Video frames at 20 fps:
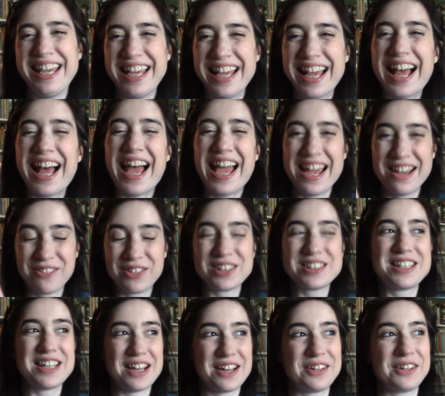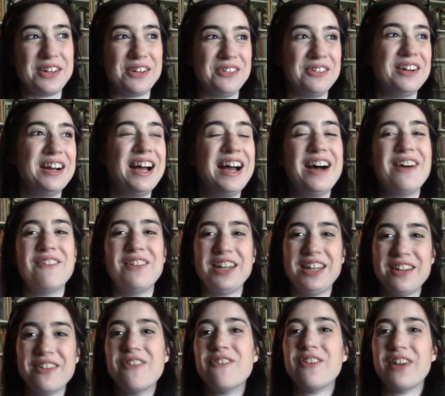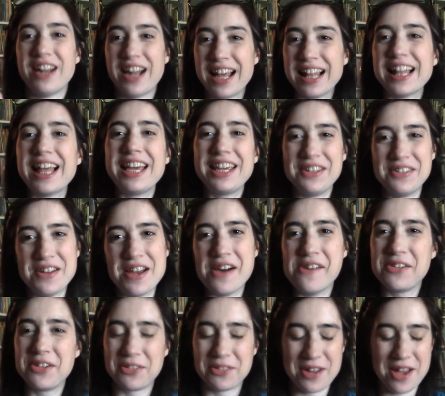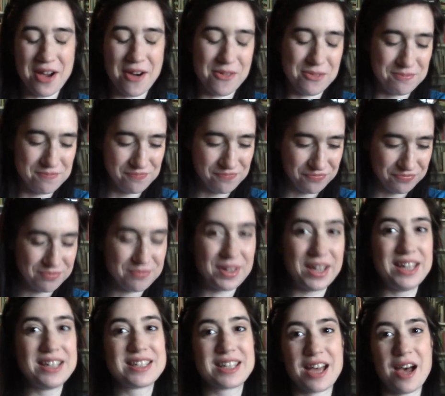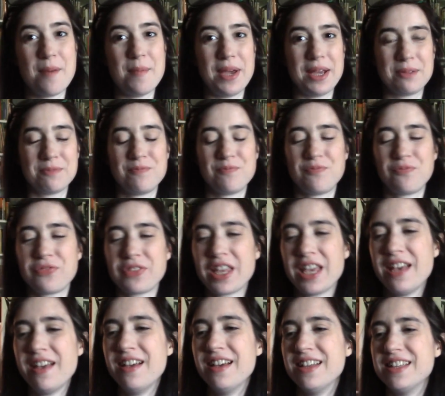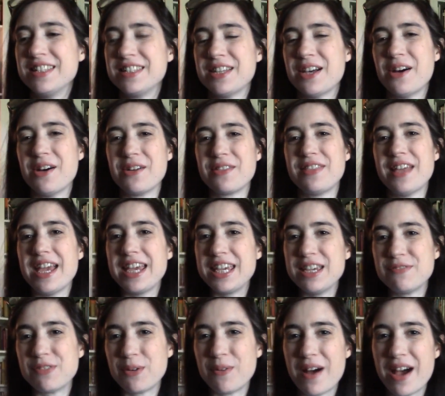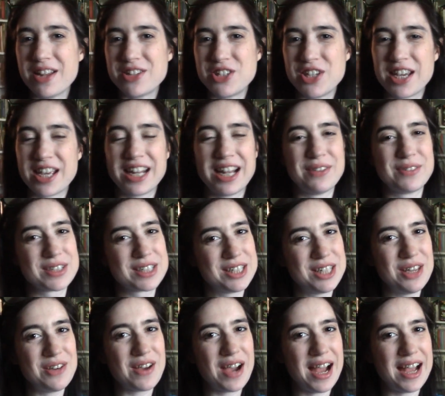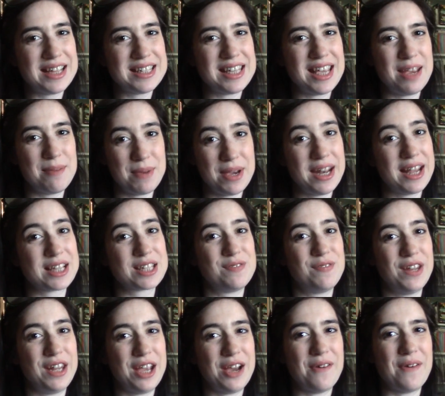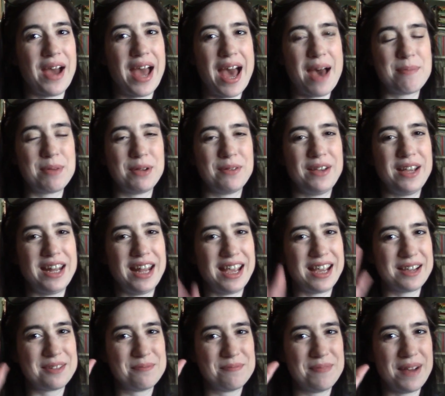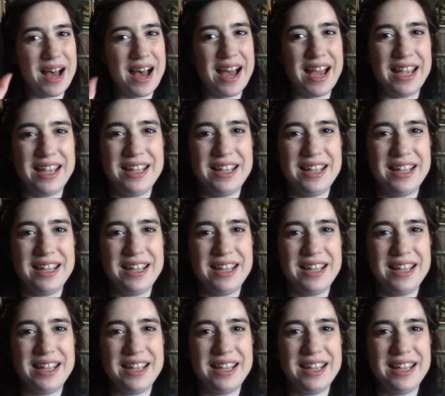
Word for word: I will tell you. When, when I let you know, you'll know. It's coming. So thank you for watching, and I will see you guys in my next video. Happy reading. Bye.